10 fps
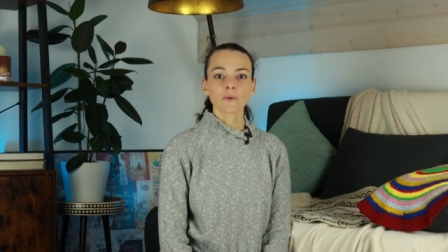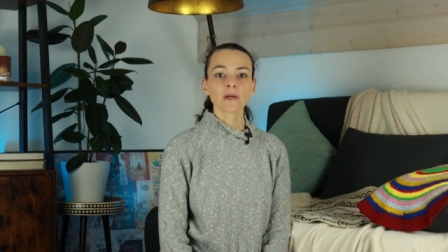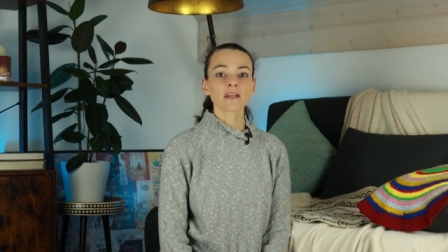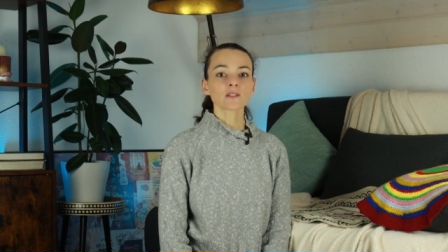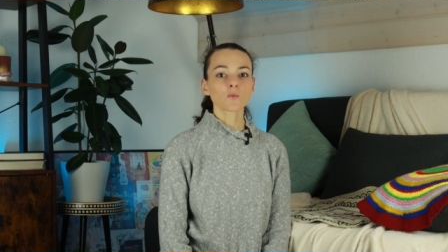
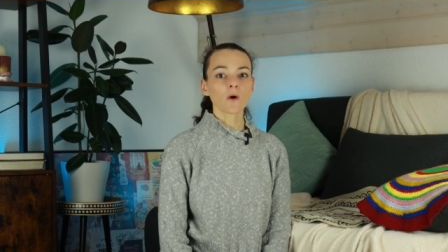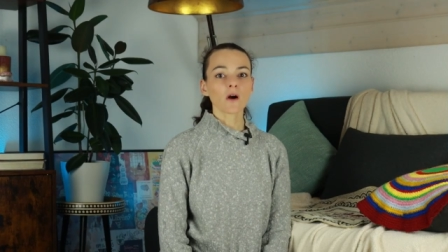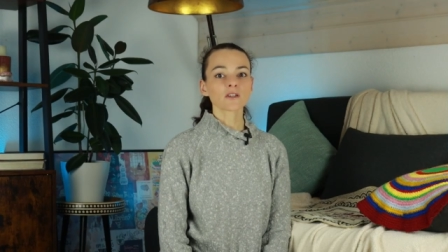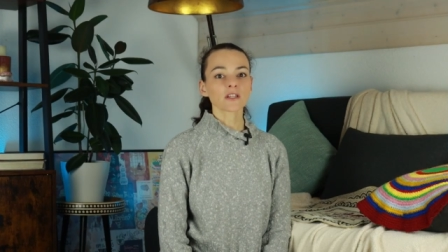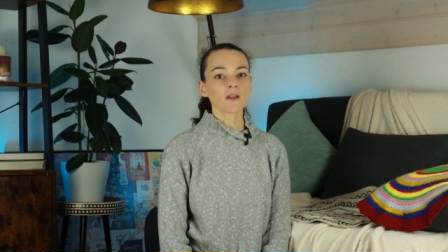We had
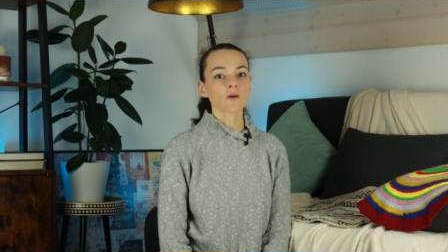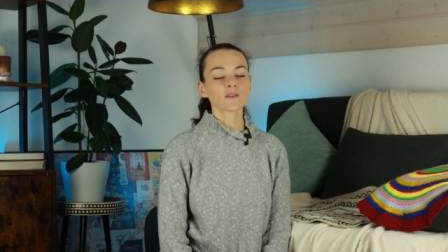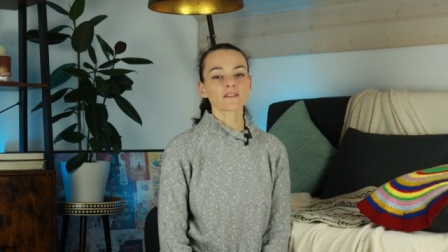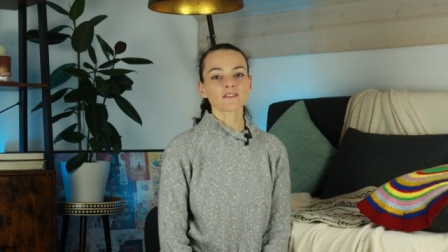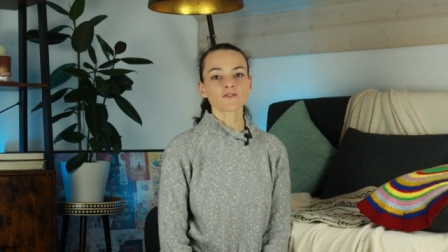walked
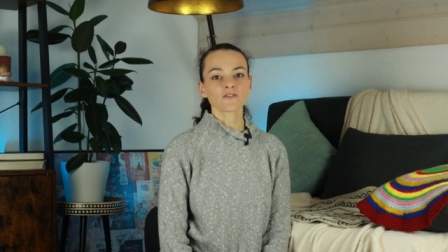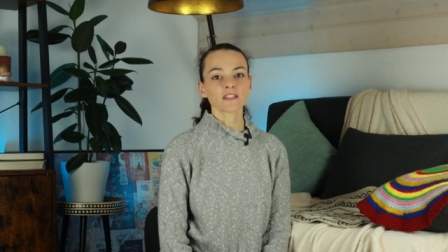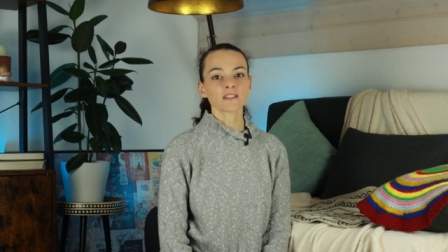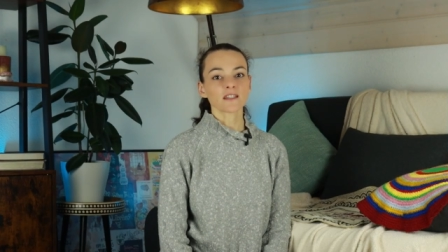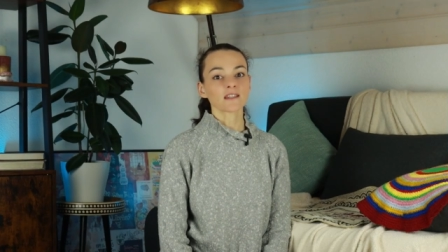along the
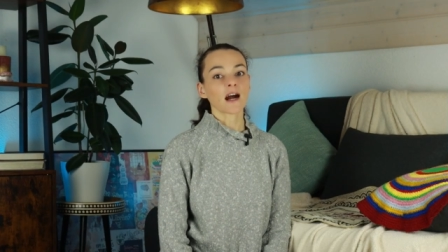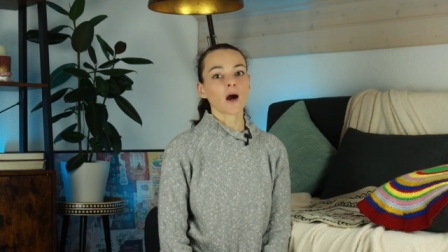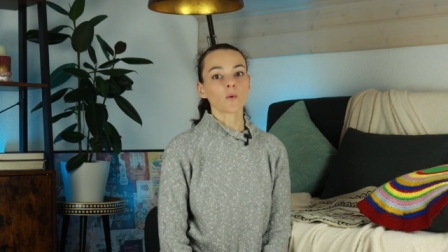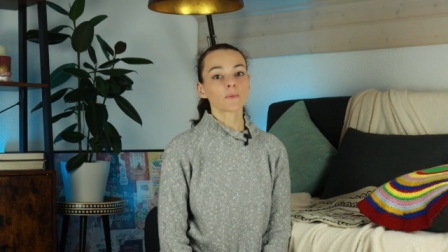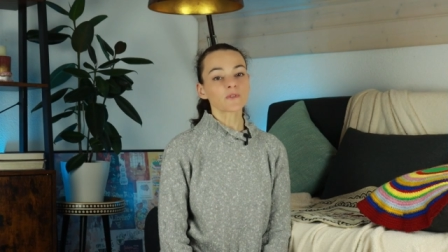street in
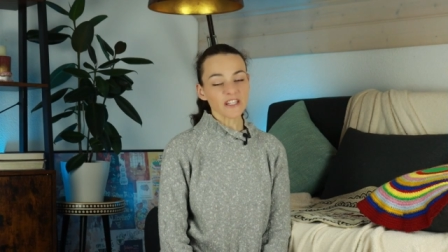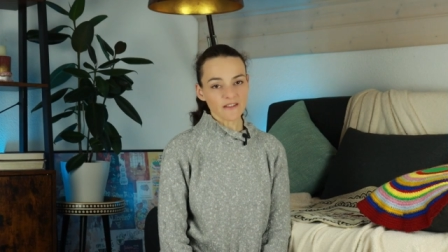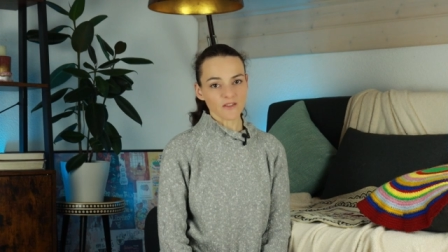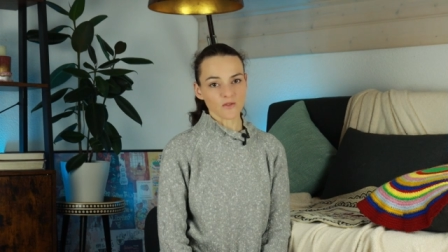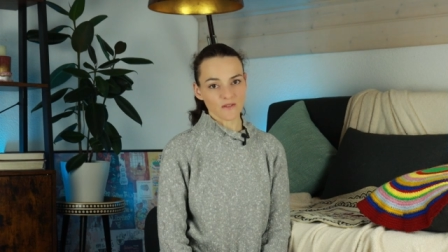our
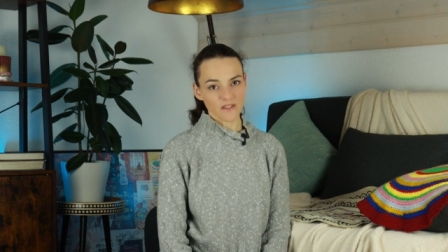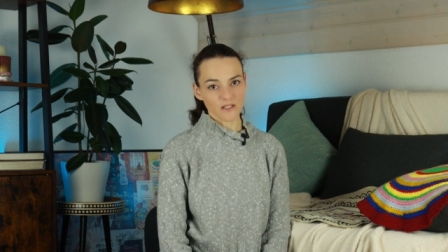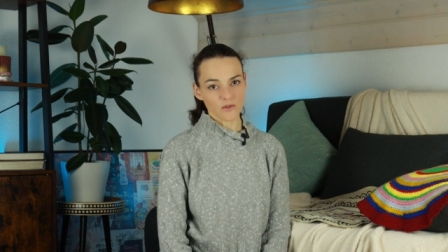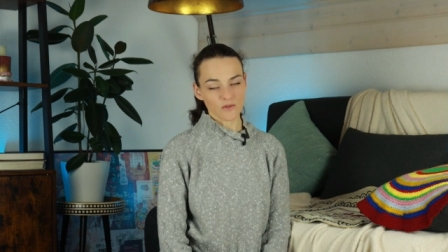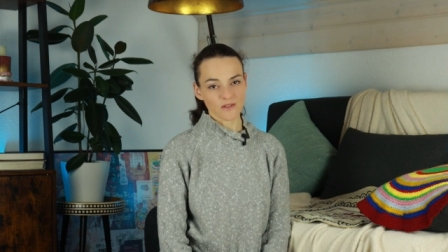previous
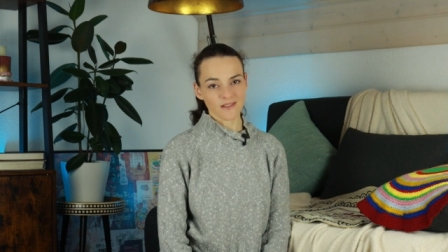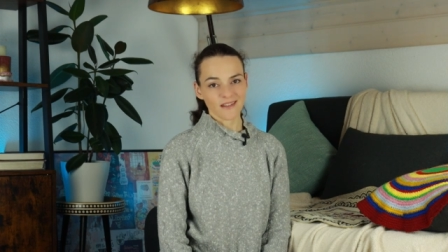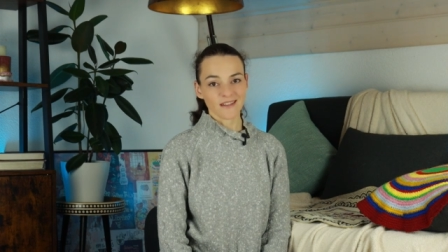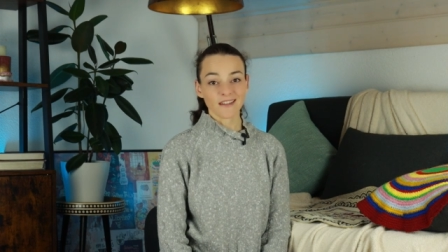videos.